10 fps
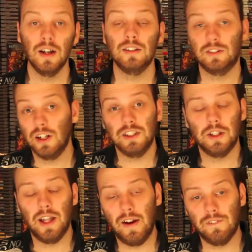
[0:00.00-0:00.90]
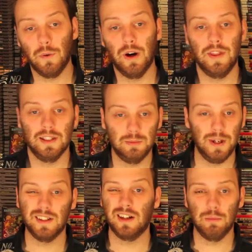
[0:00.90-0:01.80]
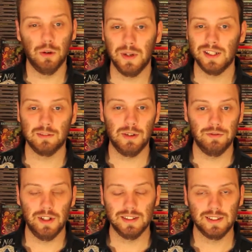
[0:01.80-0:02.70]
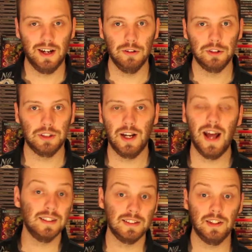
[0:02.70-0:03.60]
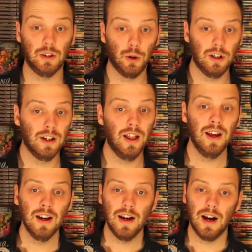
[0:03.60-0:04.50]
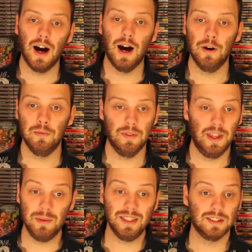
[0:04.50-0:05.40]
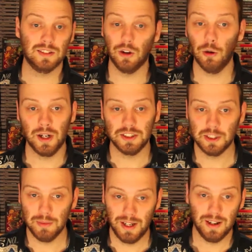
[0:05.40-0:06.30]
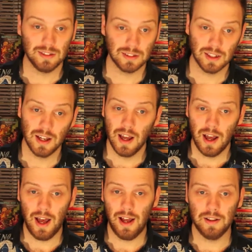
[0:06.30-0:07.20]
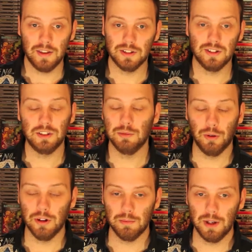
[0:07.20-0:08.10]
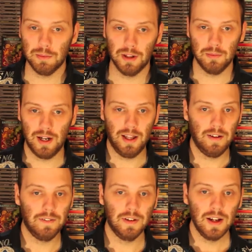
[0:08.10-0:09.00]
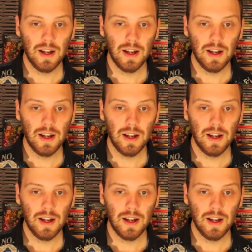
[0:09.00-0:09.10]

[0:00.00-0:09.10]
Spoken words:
Starting July 4th, I spent a couple weeks on my friend's couch, Hennessy and Coral. They mean so much to me, and they're such important people in my life.